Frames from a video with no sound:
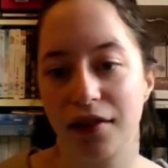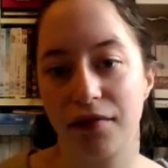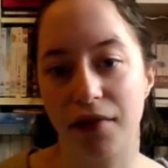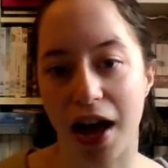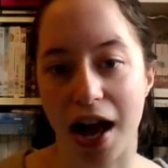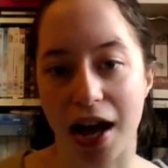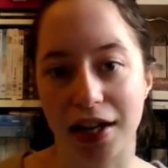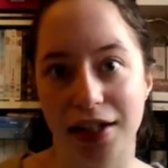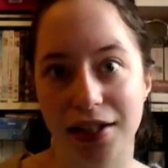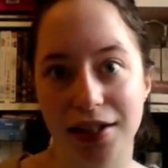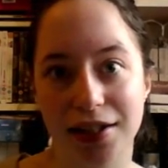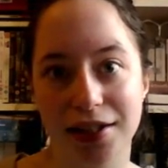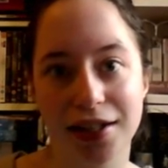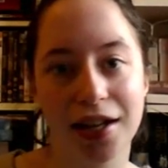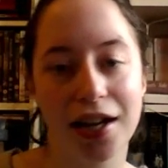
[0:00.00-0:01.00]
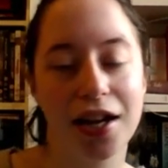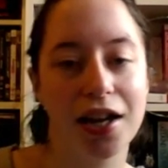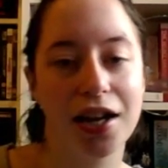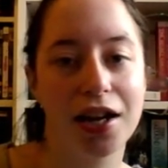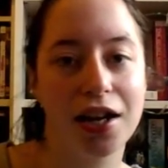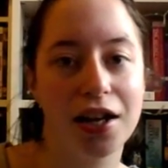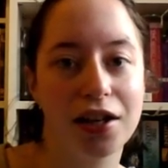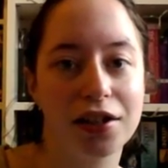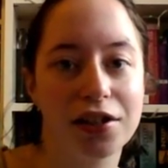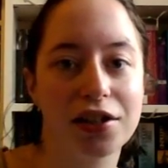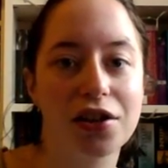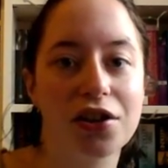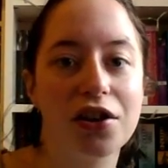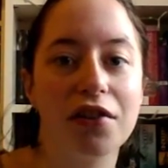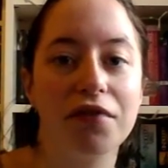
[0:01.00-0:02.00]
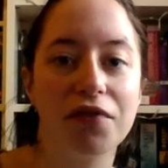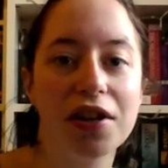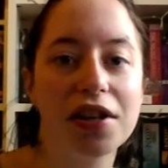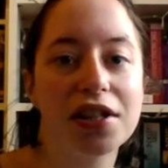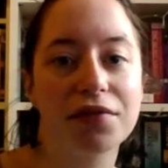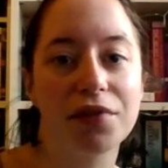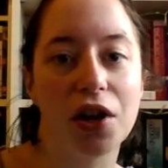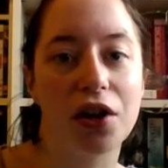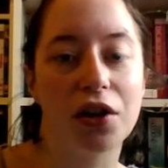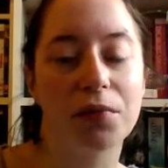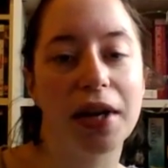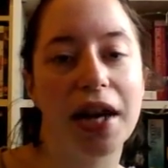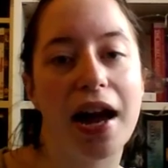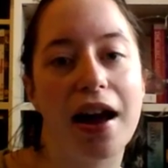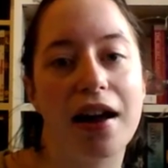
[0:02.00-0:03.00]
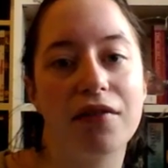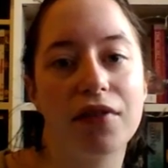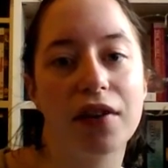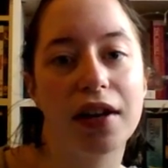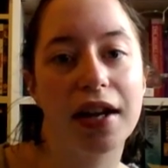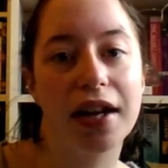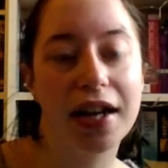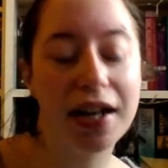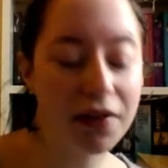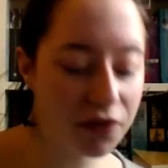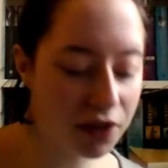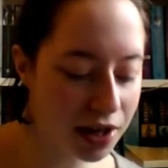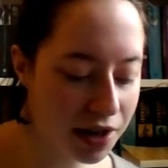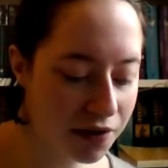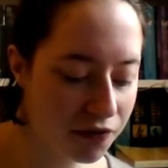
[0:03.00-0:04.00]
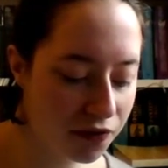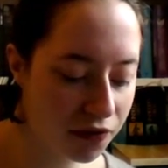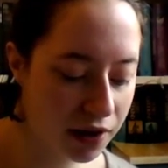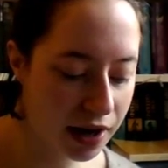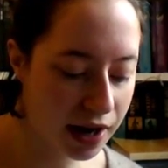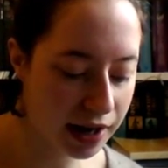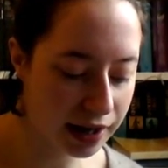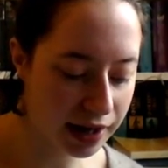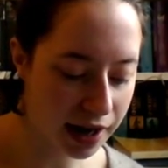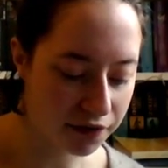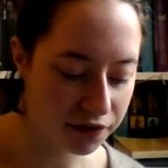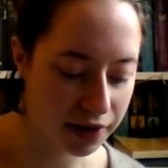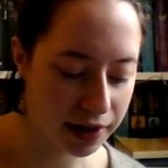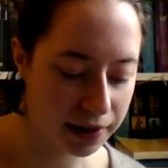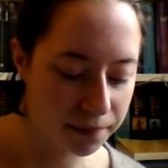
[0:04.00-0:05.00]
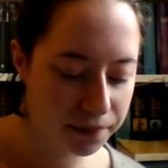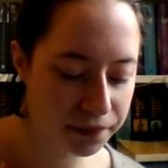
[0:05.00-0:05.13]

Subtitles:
the Heights. So, first of all, we have Heathcliff and Cathy.